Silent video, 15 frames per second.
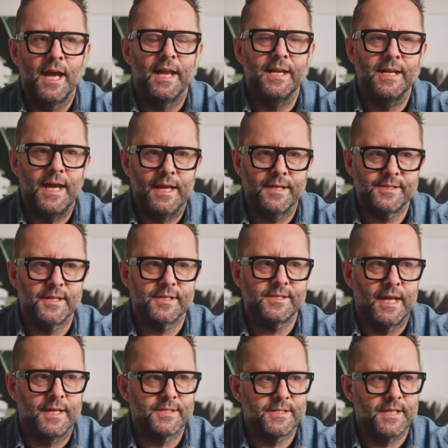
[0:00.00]
less
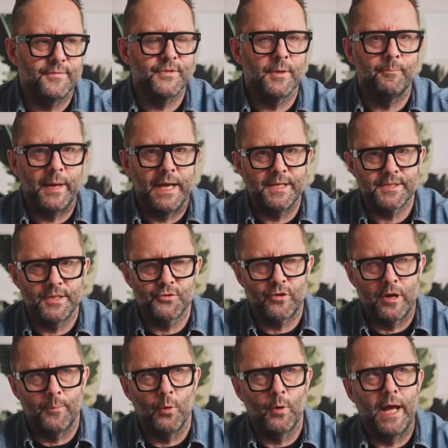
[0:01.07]
sensitive to bass and
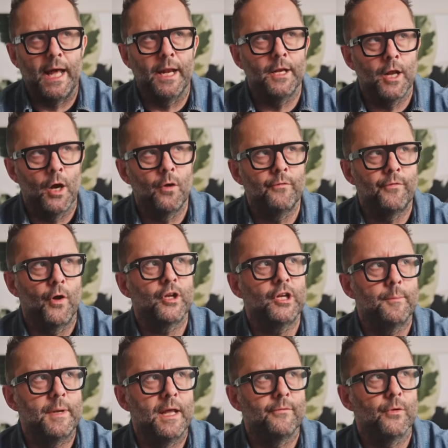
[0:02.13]
treble at low
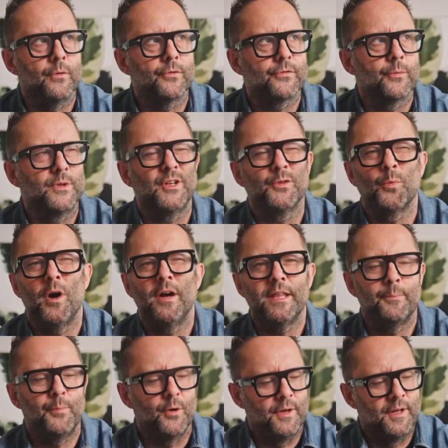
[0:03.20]
volume levels, which is why they
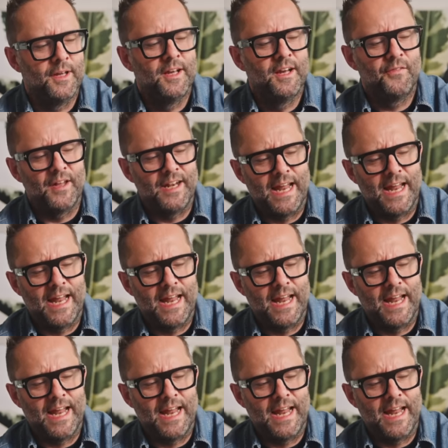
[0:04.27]
put the